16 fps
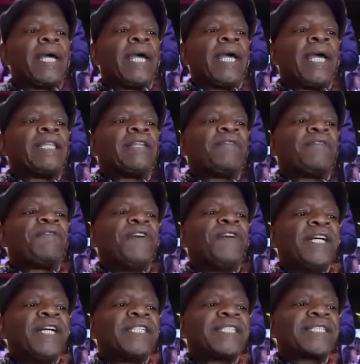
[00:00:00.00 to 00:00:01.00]
And the
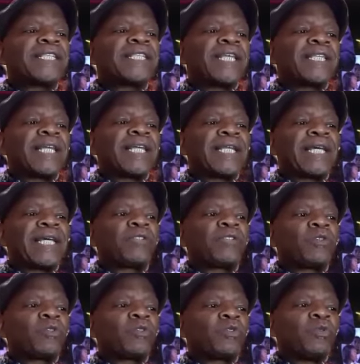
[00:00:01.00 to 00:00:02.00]
first thing that I had
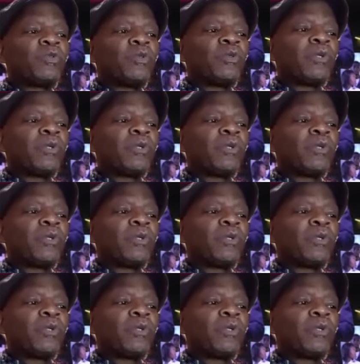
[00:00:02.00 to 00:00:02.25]
to do,